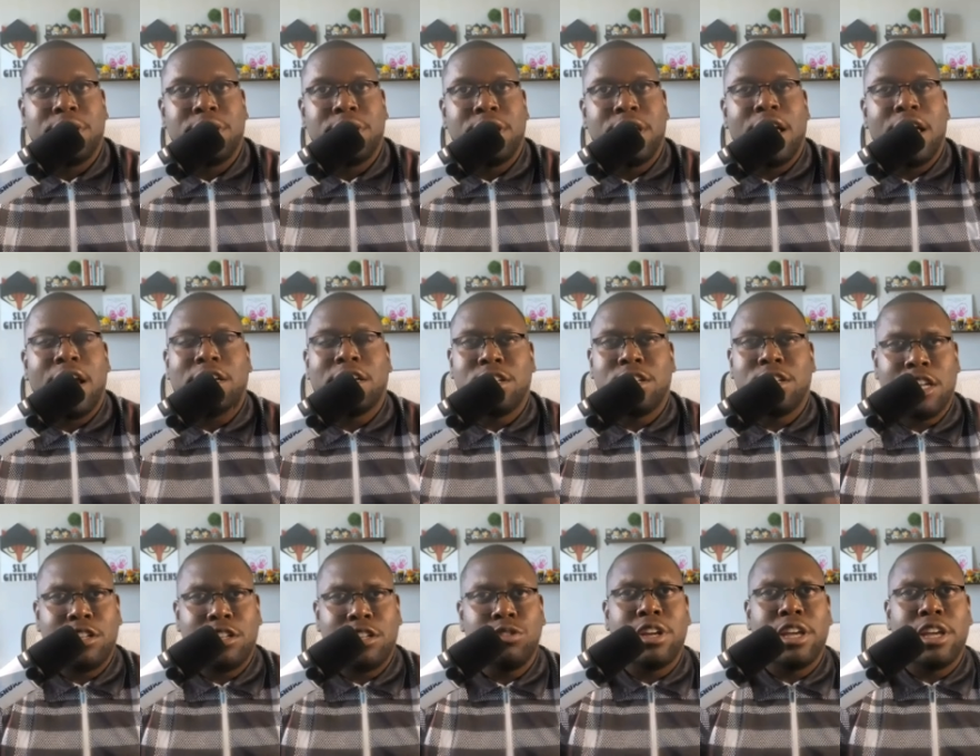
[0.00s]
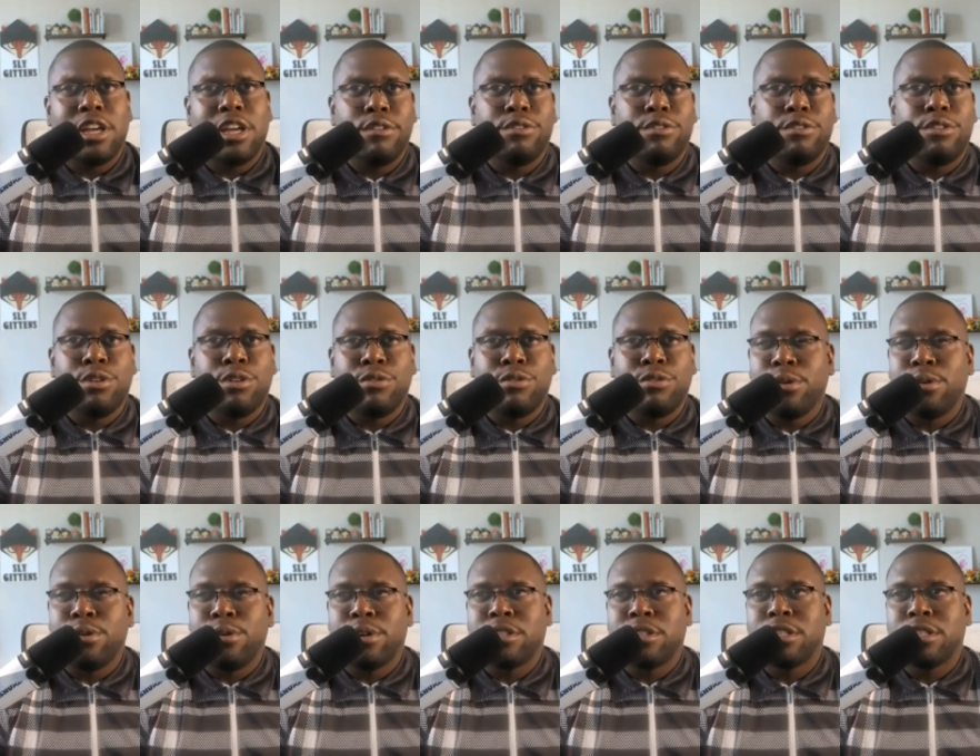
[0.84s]
I still had to do the interview, of
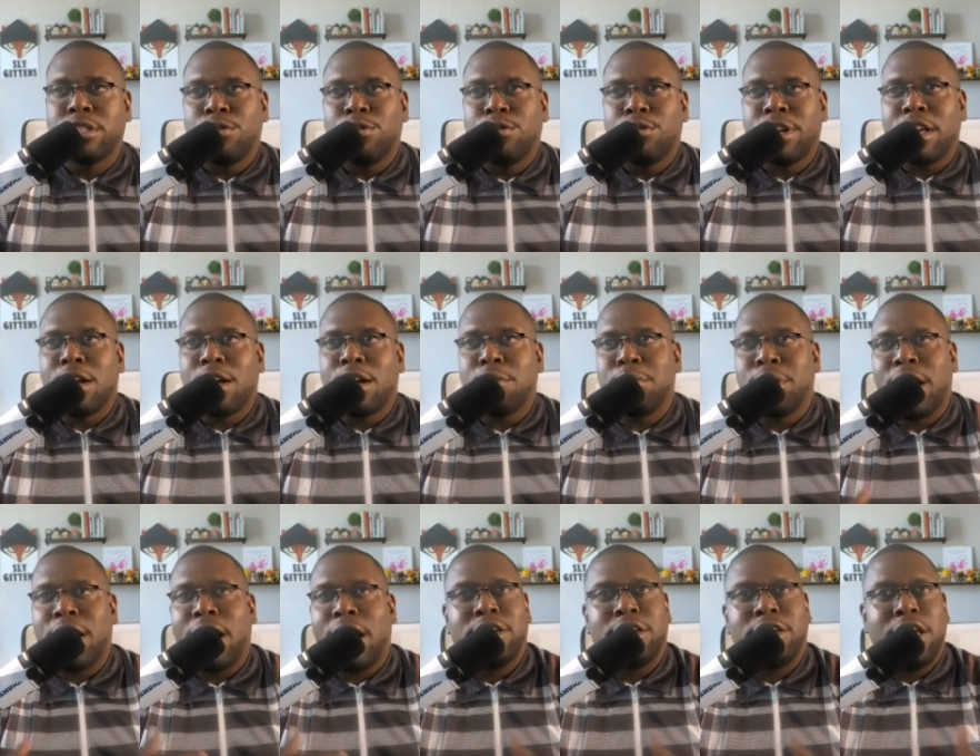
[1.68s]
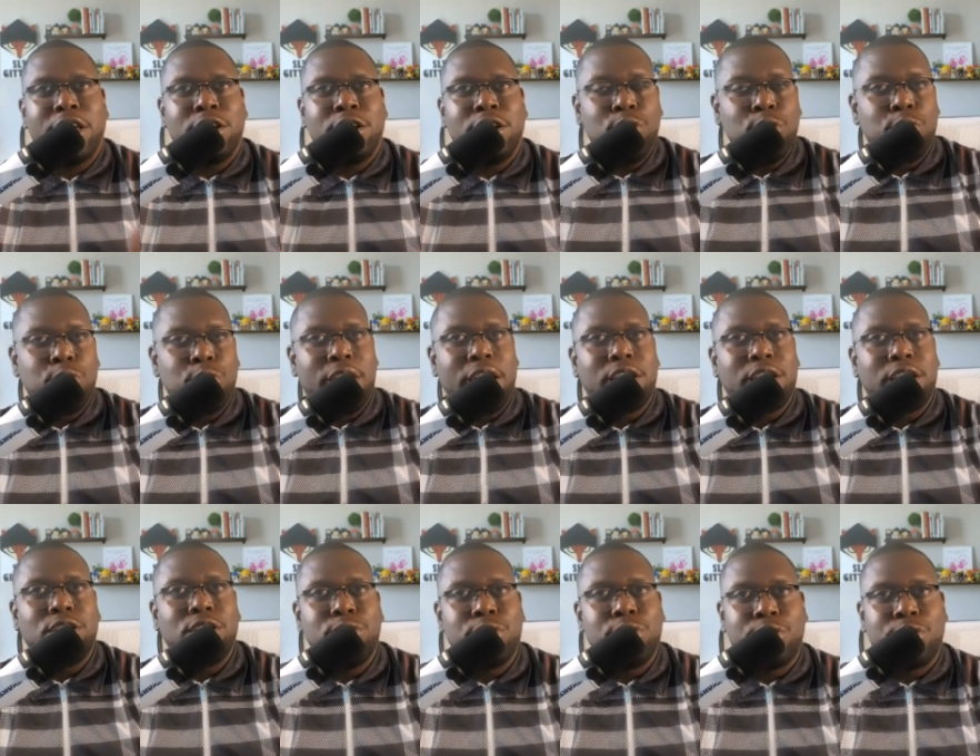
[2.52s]
course, but I they knew what I could do
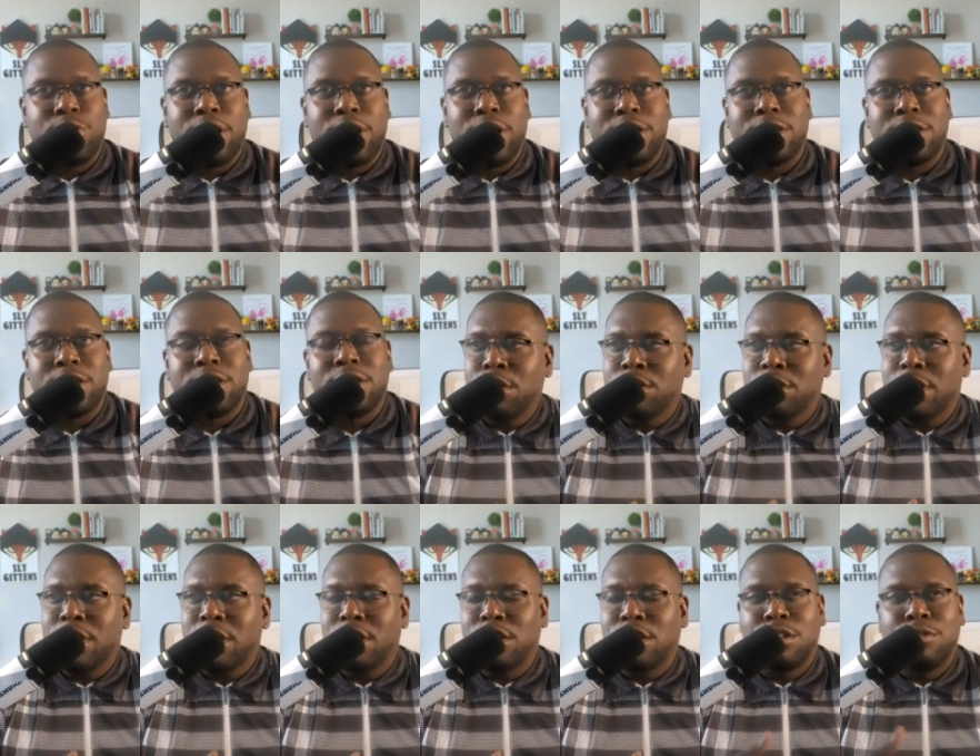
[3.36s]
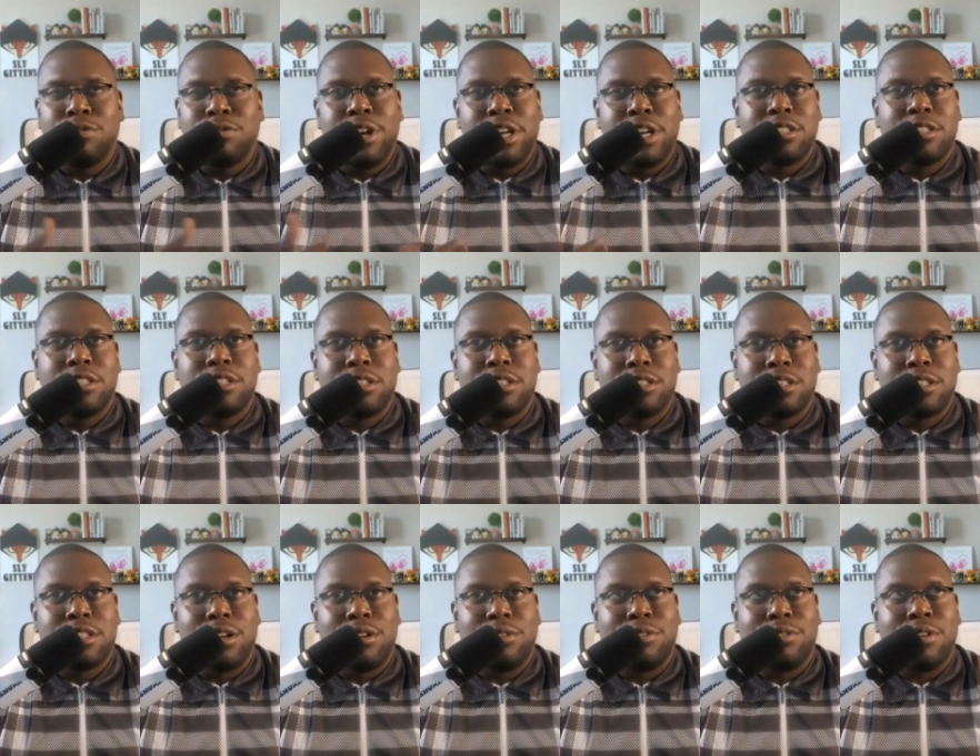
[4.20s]
already. And invest in
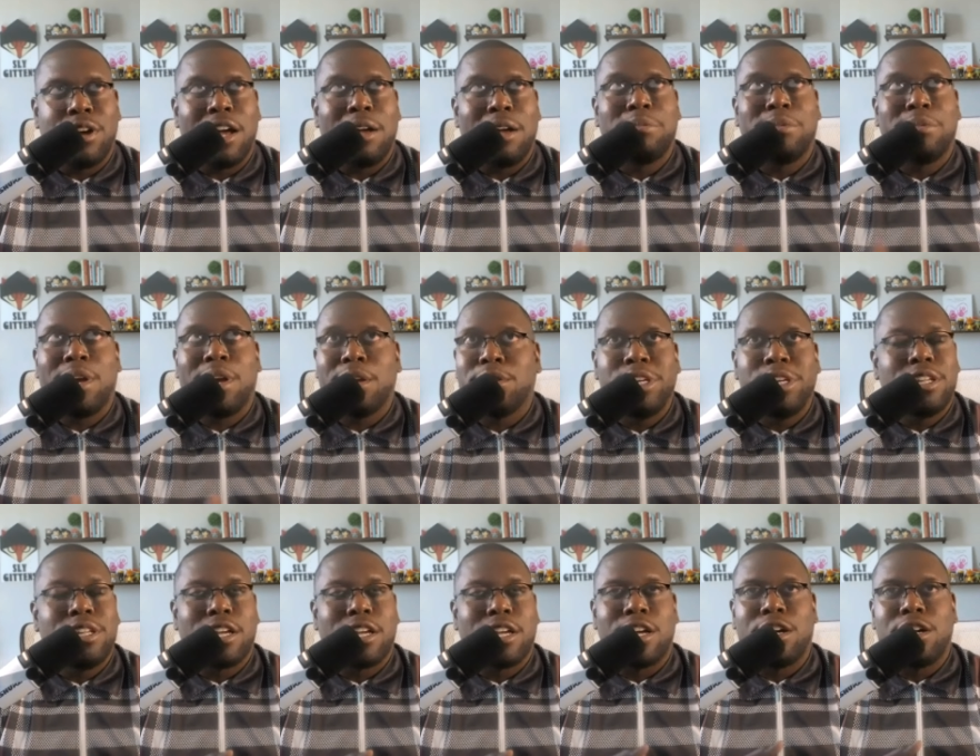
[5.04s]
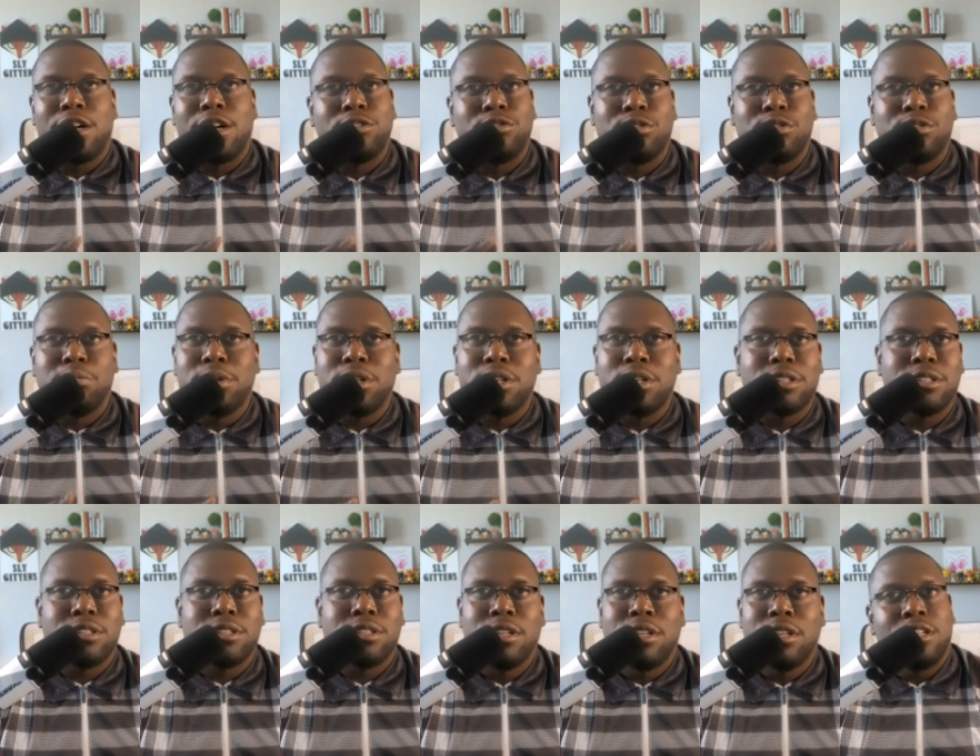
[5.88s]
yourself. I try to read a hundred books
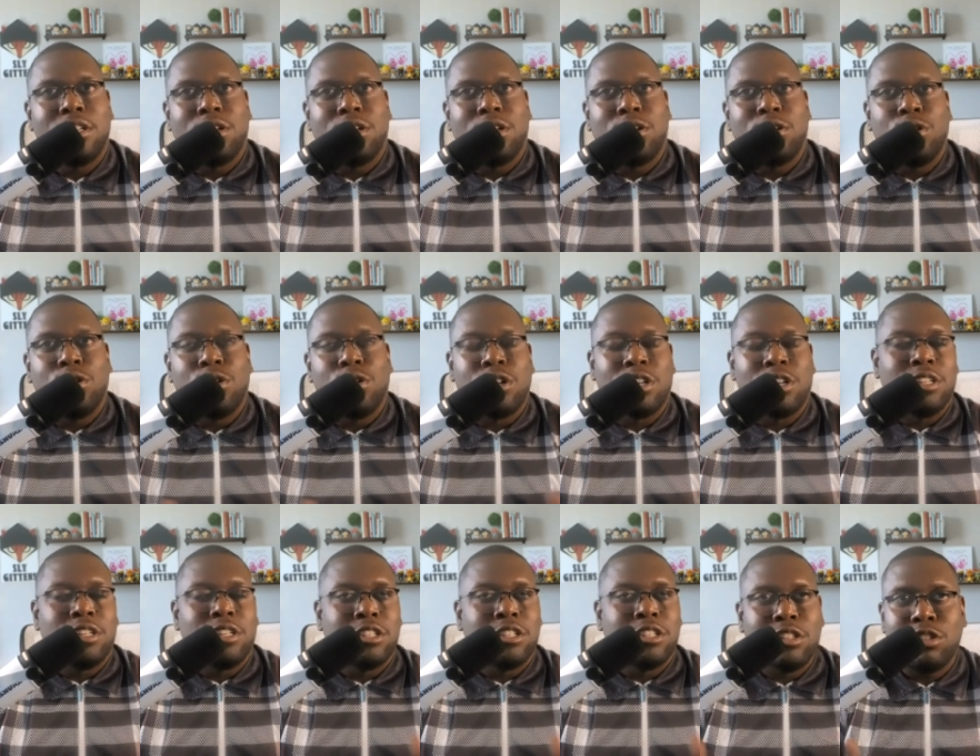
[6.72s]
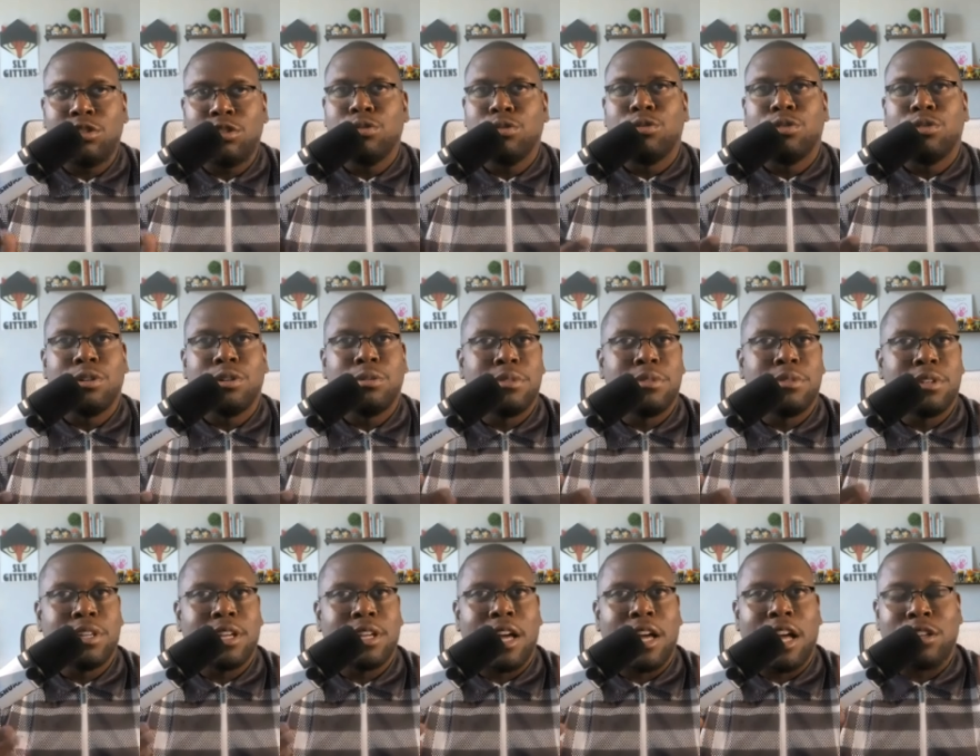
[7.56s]
or listen to them.
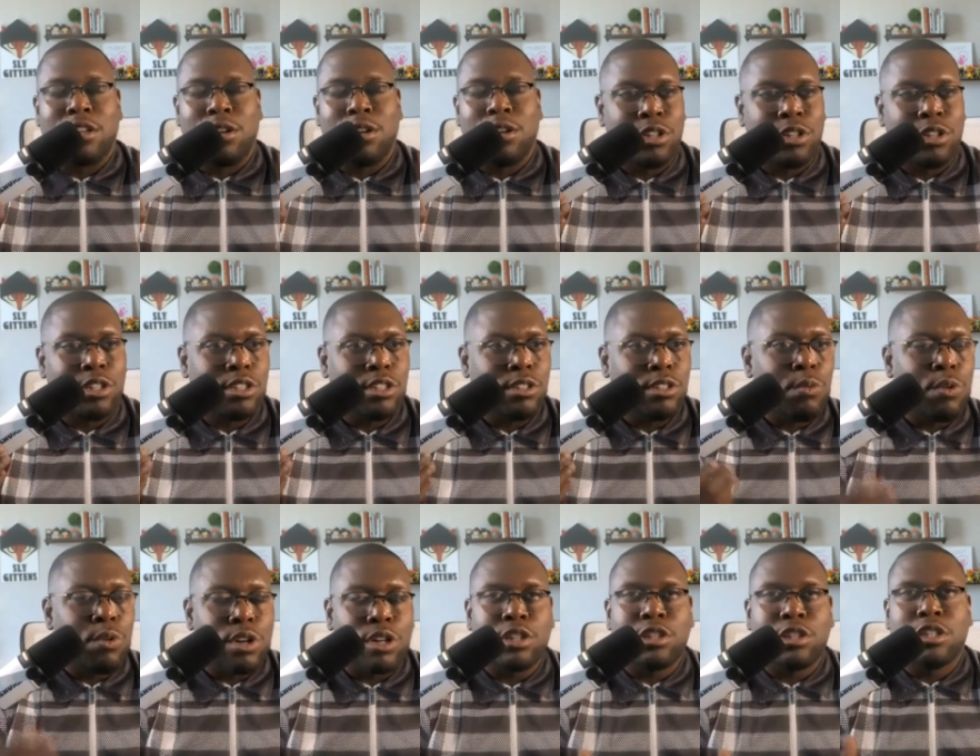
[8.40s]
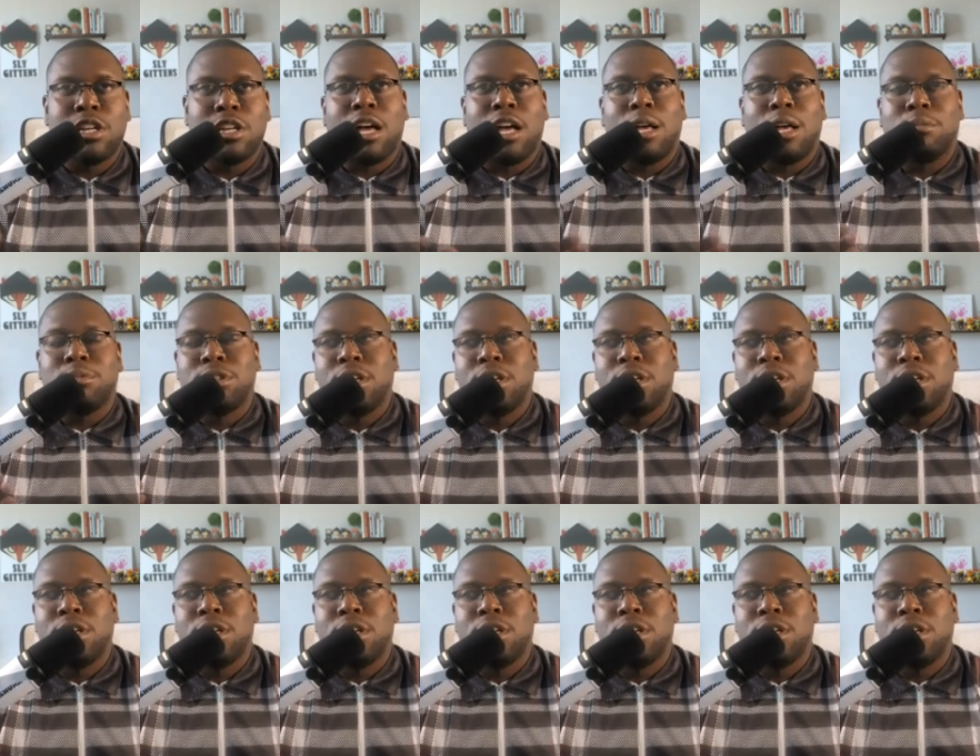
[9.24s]
I go to workshops.